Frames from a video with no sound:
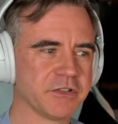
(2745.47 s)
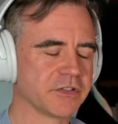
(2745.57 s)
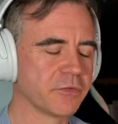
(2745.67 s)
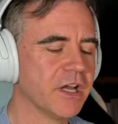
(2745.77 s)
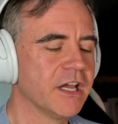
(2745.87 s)

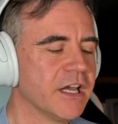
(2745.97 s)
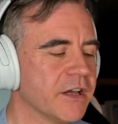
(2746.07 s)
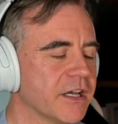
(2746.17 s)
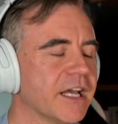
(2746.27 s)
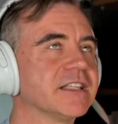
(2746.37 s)
So
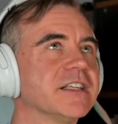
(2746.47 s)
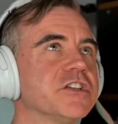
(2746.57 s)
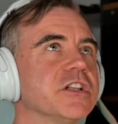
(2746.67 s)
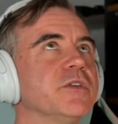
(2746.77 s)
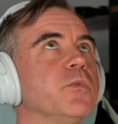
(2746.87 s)

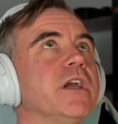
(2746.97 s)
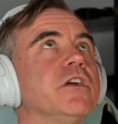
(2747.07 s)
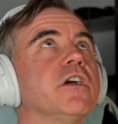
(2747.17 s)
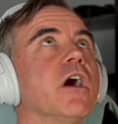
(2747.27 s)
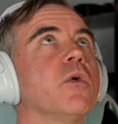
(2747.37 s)
essentially, we could
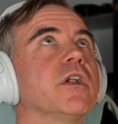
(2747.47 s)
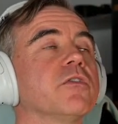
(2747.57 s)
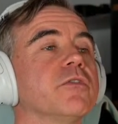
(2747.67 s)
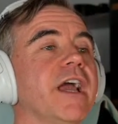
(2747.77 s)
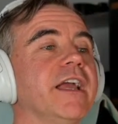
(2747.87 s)
go and
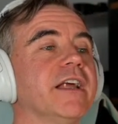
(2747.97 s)
create